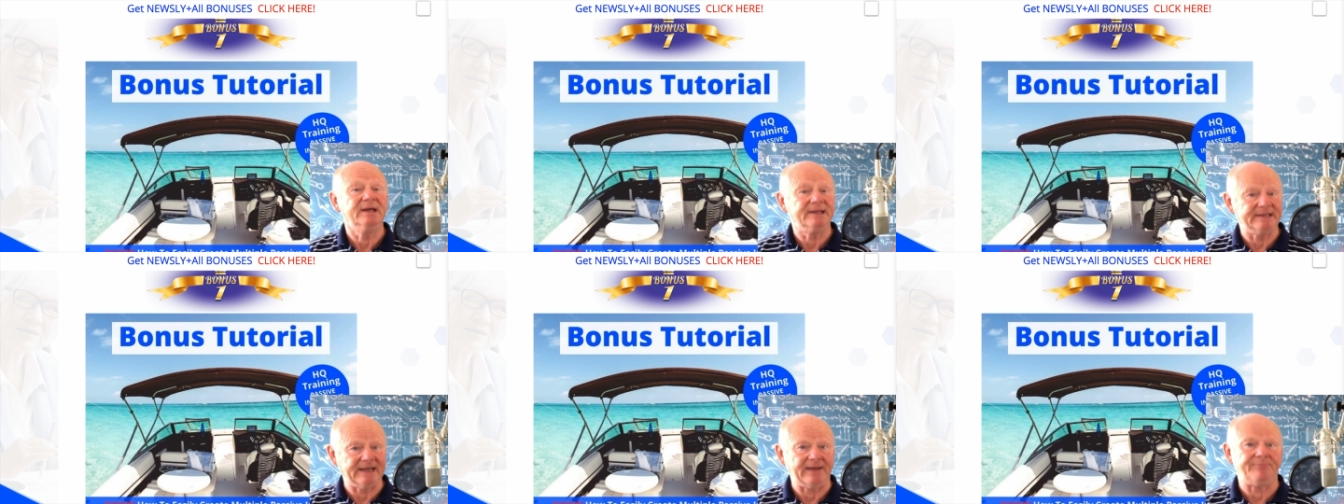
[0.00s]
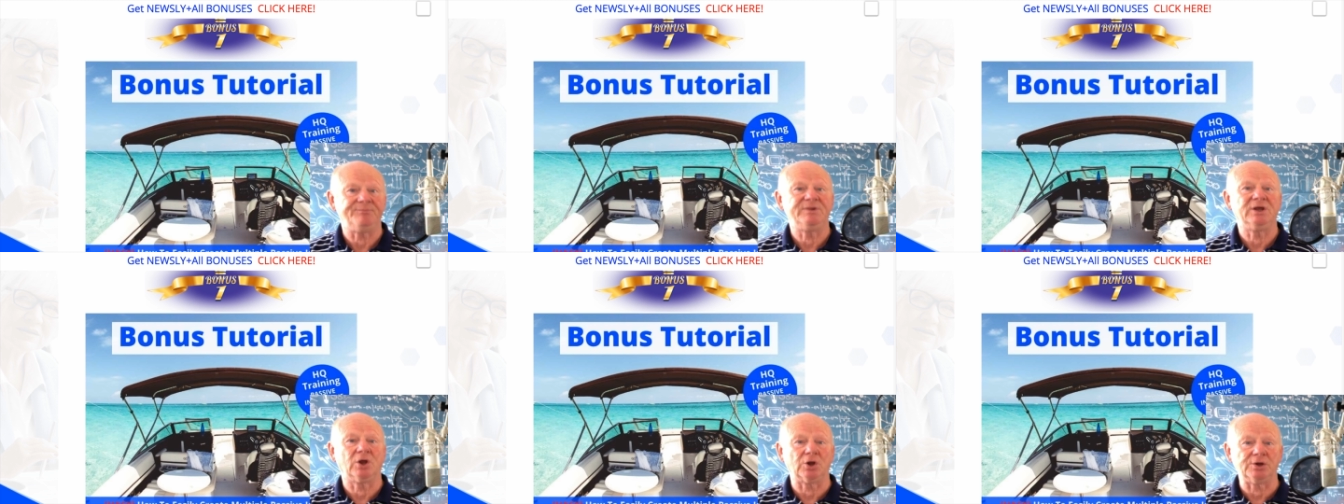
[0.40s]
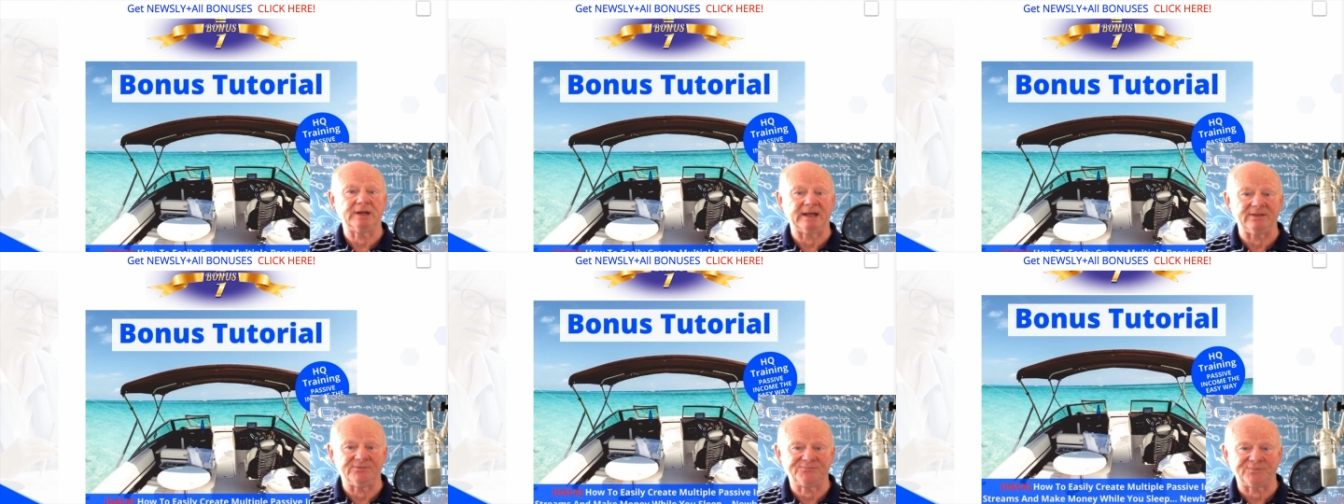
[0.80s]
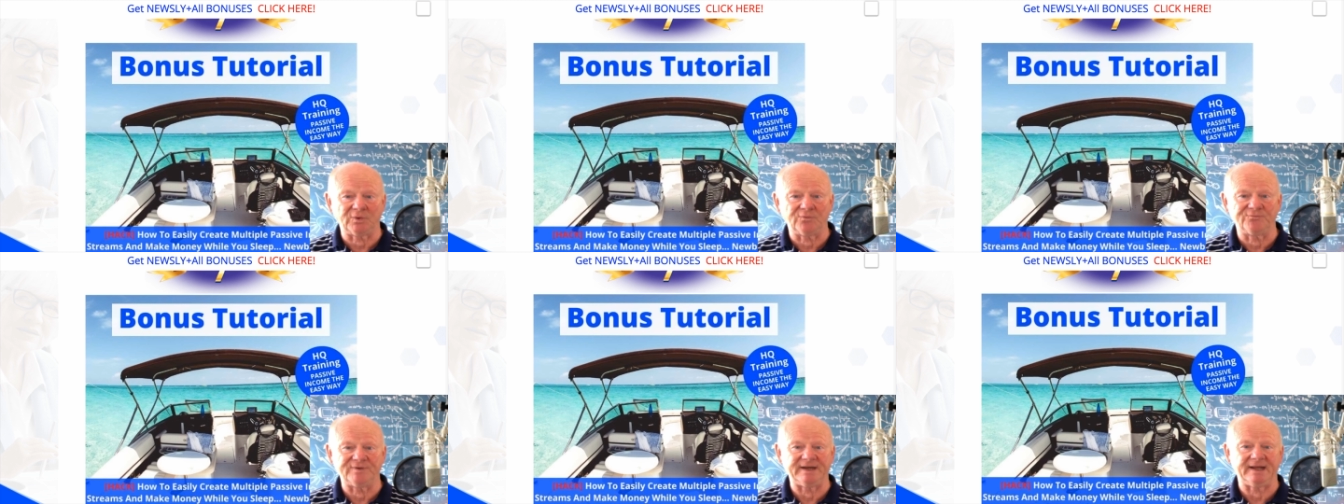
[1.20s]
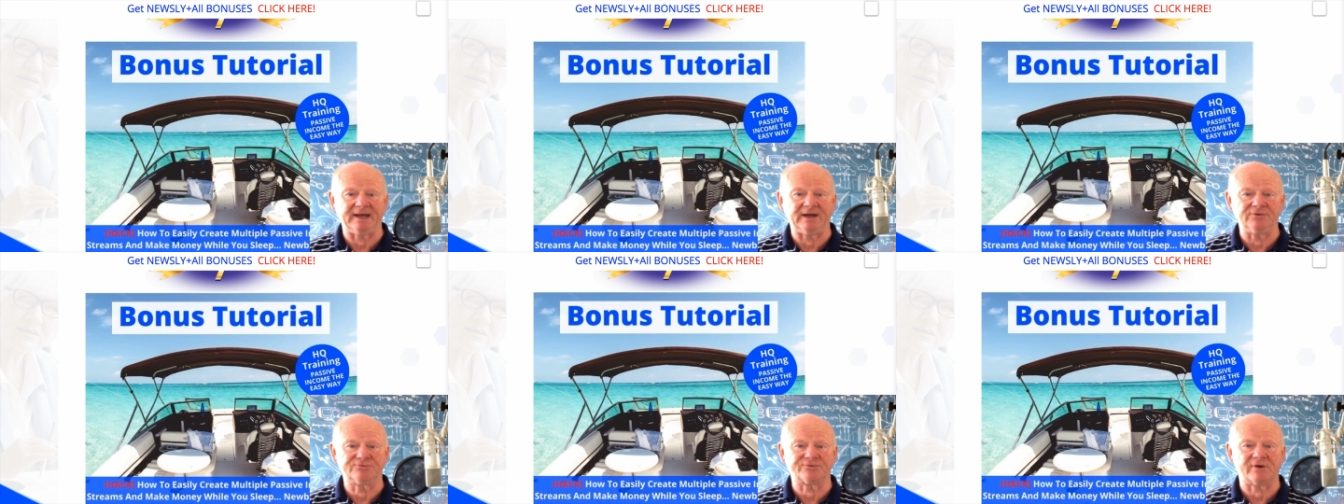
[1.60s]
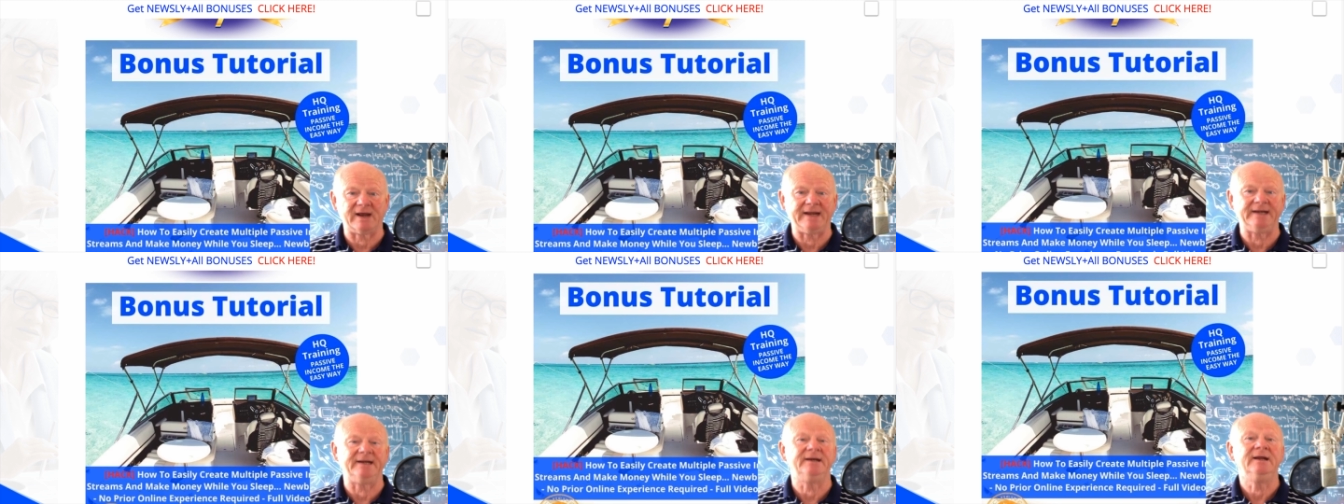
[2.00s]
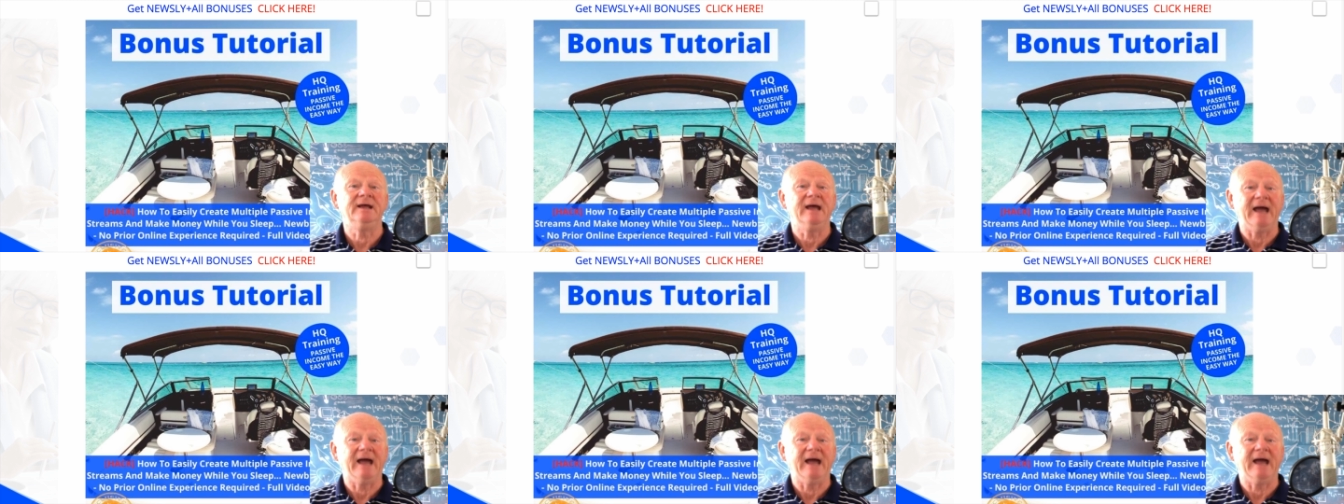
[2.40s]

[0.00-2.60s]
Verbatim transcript: Yep, you're going to get the full video training